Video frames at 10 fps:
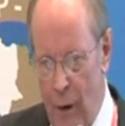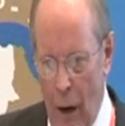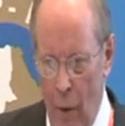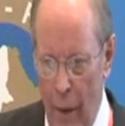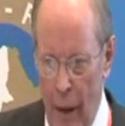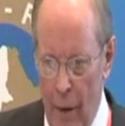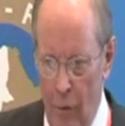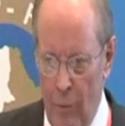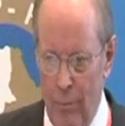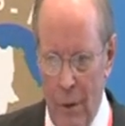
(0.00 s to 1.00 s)
how that
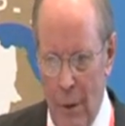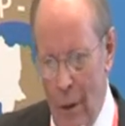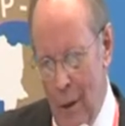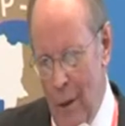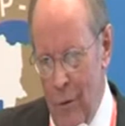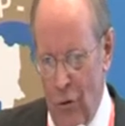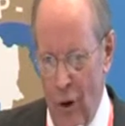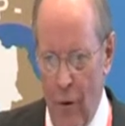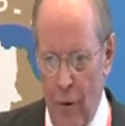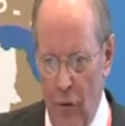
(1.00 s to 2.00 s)
is. And
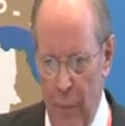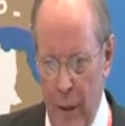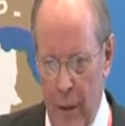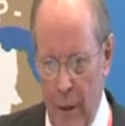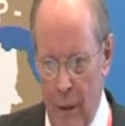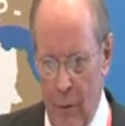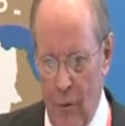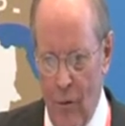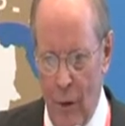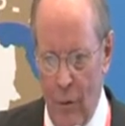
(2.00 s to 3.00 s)
generally speaking,
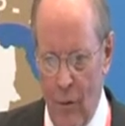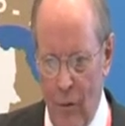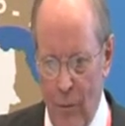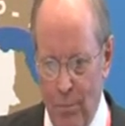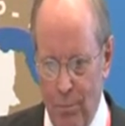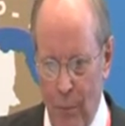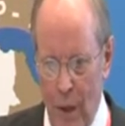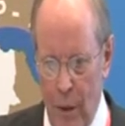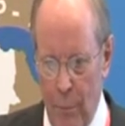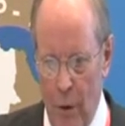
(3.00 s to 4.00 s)
it
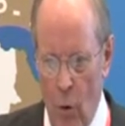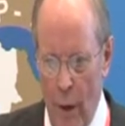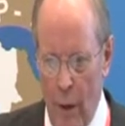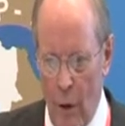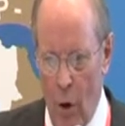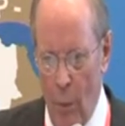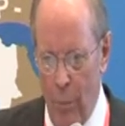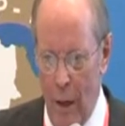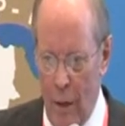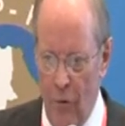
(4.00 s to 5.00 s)
can be quite a
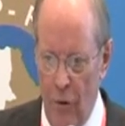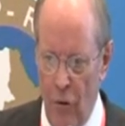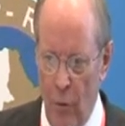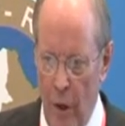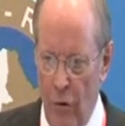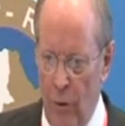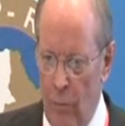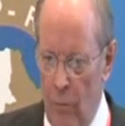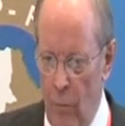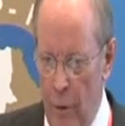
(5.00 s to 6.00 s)
complex
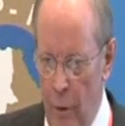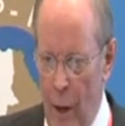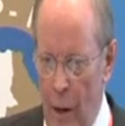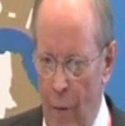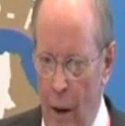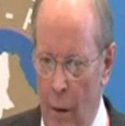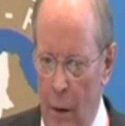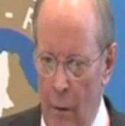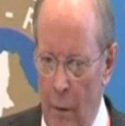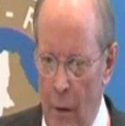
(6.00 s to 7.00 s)
situation when you have that.
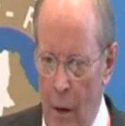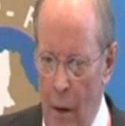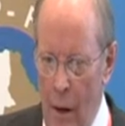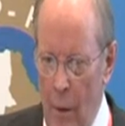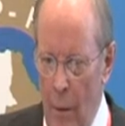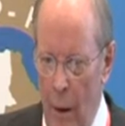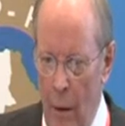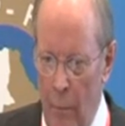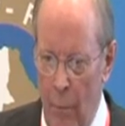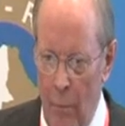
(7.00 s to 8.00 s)
And
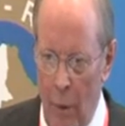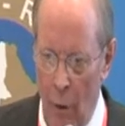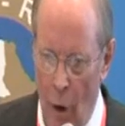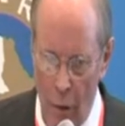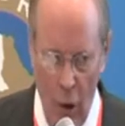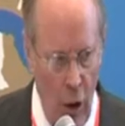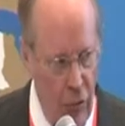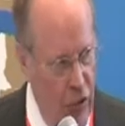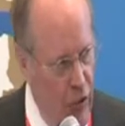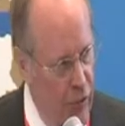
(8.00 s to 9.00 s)
a lot of the
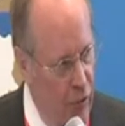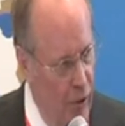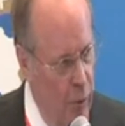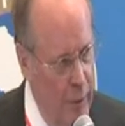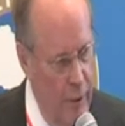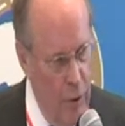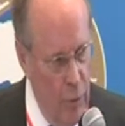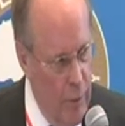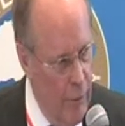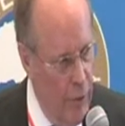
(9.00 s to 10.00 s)
loss adjusters that we deal
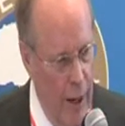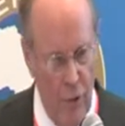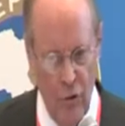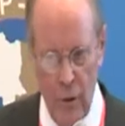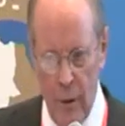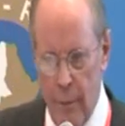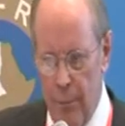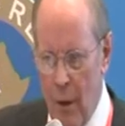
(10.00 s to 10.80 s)
with are actually